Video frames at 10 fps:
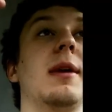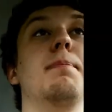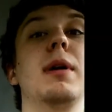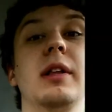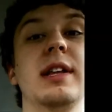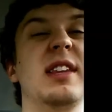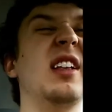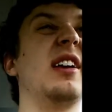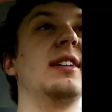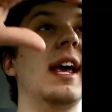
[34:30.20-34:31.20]
they mill it,
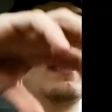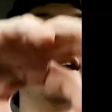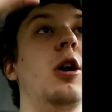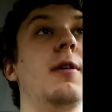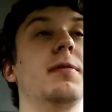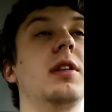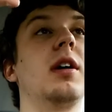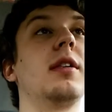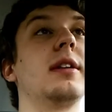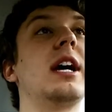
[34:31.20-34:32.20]
they, like, take off
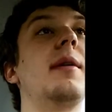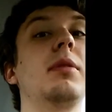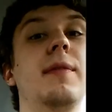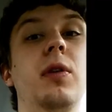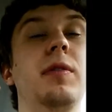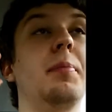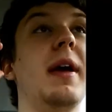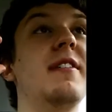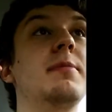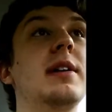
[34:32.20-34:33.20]
the top level of the
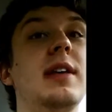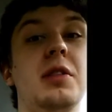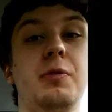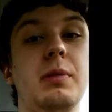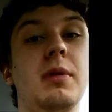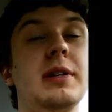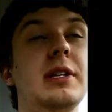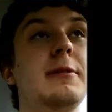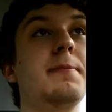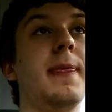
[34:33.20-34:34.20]
pavement that they're
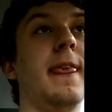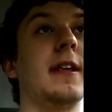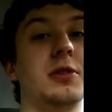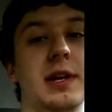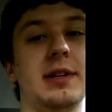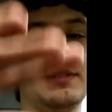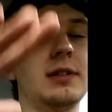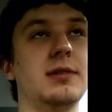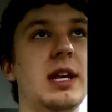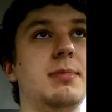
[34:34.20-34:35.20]
replacing, so that it
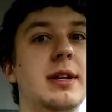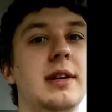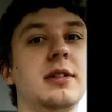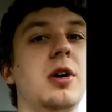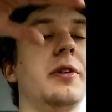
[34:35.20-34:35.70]
doesn't keep getting